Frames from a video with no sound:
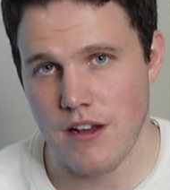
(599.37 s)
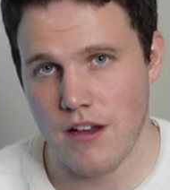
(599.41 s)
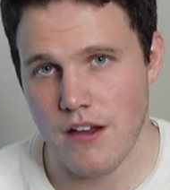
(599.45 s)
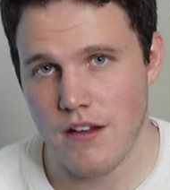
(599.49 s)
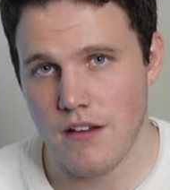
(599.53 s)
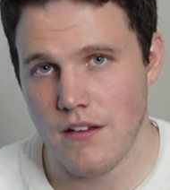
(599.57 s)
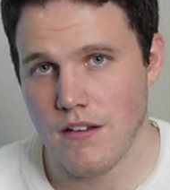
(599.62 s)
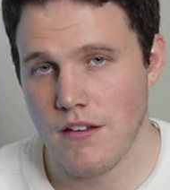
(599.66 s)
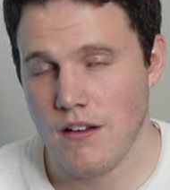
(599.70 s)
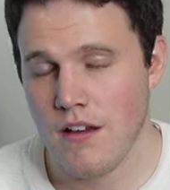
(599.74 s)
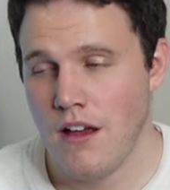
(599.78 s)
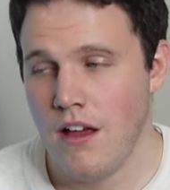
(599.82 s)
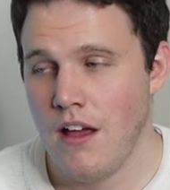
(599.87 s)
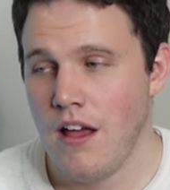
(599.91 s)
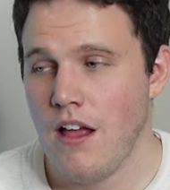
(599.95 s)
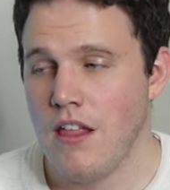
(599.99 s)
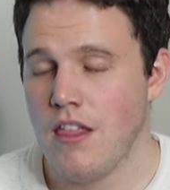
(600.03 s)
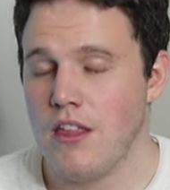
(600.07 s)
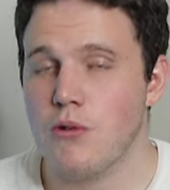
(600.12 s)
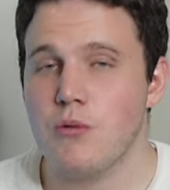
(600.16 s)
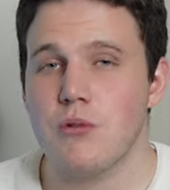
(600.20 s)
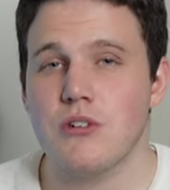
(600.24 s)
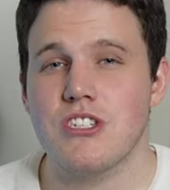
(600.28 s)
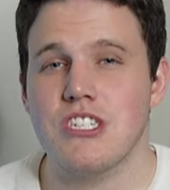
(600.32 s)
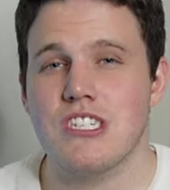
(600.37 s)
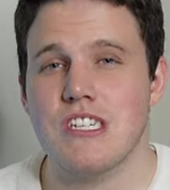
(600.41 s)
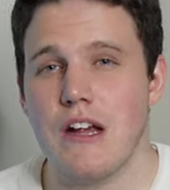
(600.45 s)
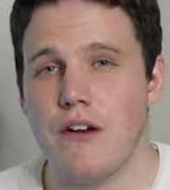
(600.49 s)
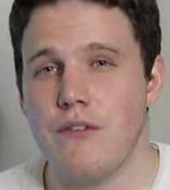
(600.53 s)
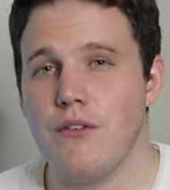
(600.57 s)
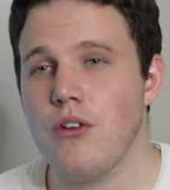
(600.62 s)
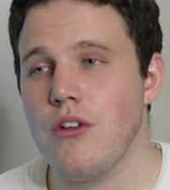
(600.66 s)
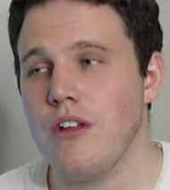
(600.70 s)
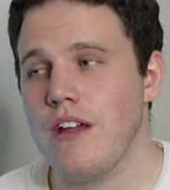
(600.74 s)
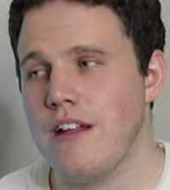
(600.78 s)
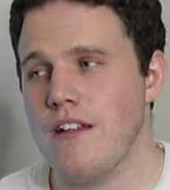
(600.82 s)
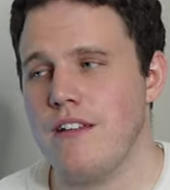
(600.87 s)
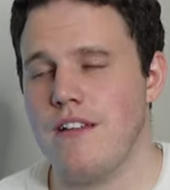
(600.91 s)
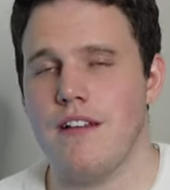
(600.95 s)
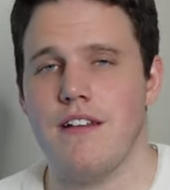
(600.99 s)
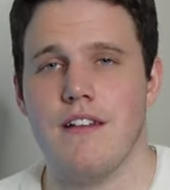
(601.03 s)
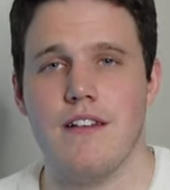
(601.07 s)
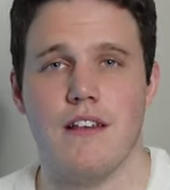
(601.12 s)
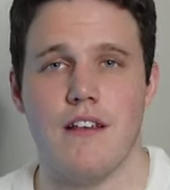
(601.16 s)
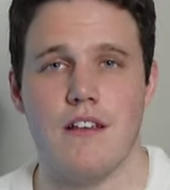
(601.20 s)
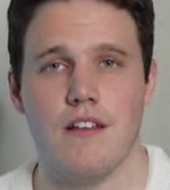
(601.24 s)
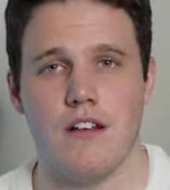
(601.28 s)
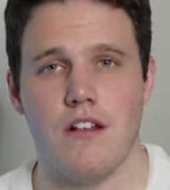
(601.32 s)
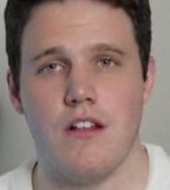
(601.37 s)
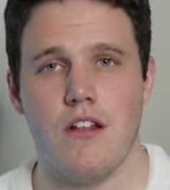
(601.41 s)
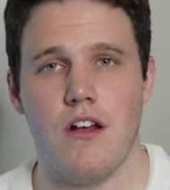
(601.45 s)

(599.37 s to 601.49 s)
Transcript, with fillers: it is. There were several instances